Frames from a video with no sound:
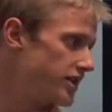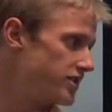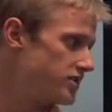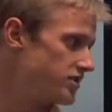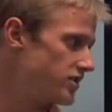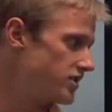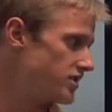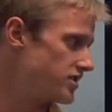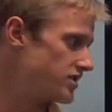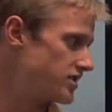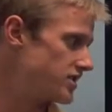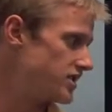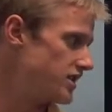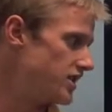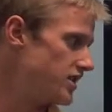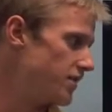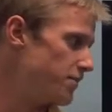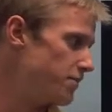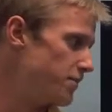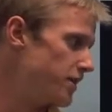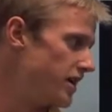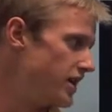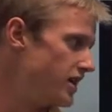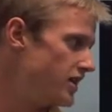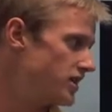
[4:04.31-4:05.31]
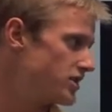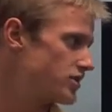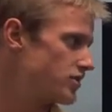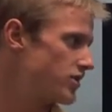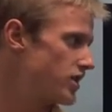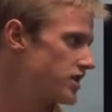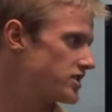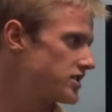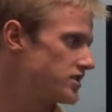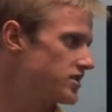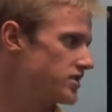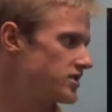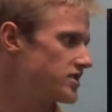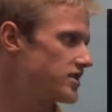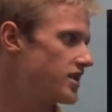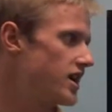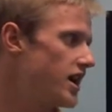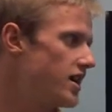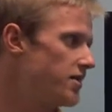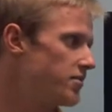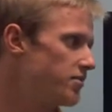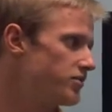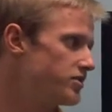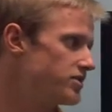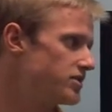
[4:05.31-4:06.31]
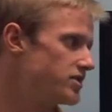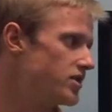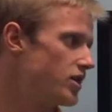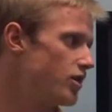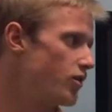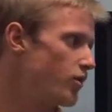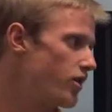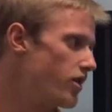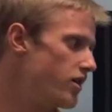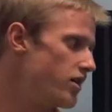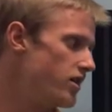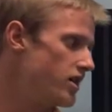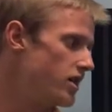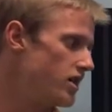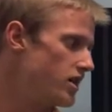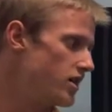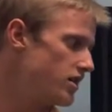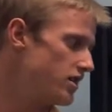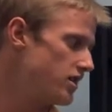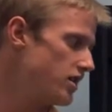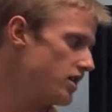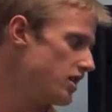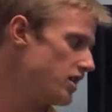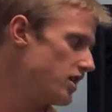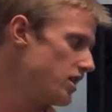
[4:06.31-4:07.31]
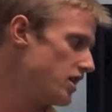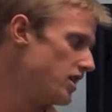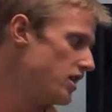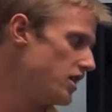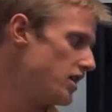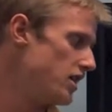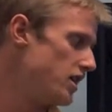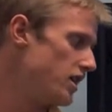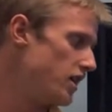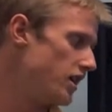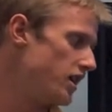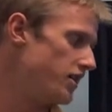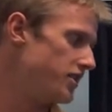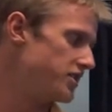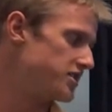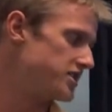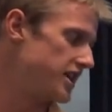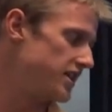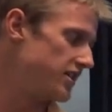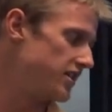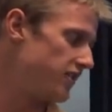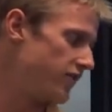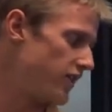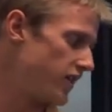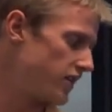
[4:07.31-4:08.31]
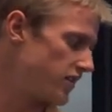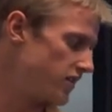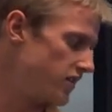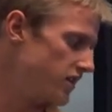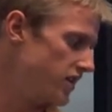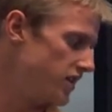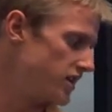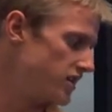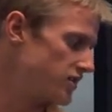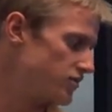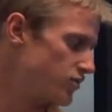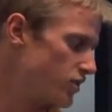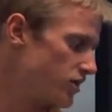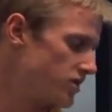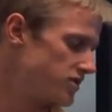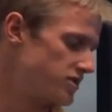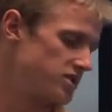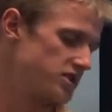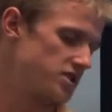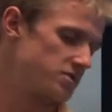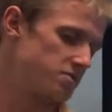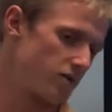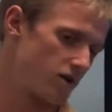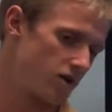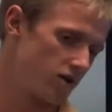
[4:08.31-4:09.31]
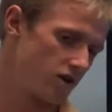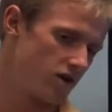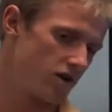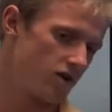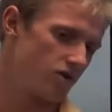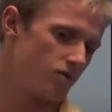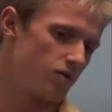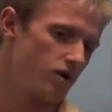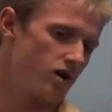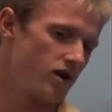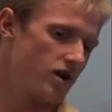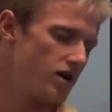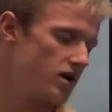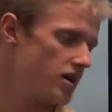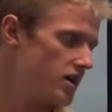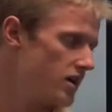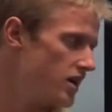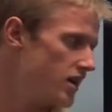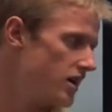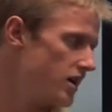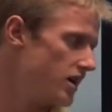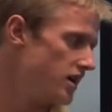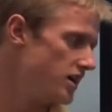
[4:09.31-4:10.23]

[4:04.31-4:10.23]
As you can see, the bending stress at the top was nowhere near the safety factor needed, as well as the spur gear wear.